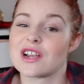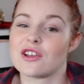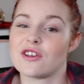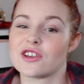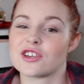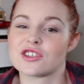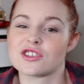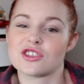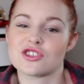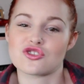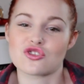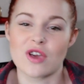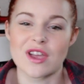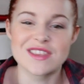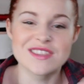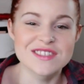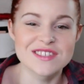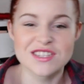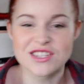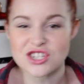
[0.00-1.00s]
like the
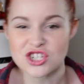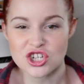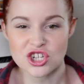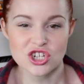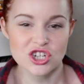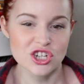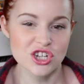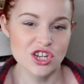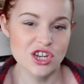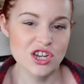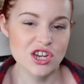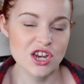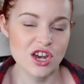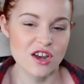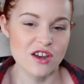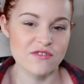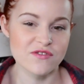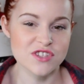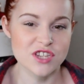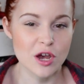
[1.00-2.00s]
transition
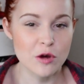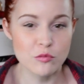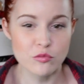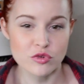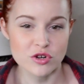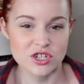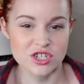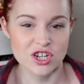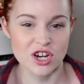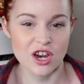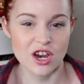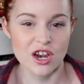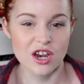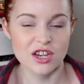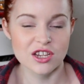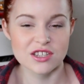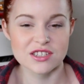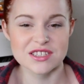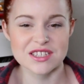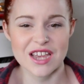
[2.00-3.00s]
of
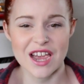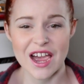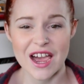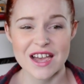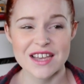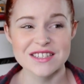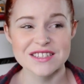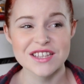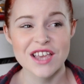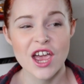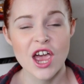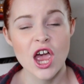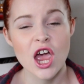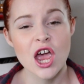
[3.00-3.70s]
temperature, because it has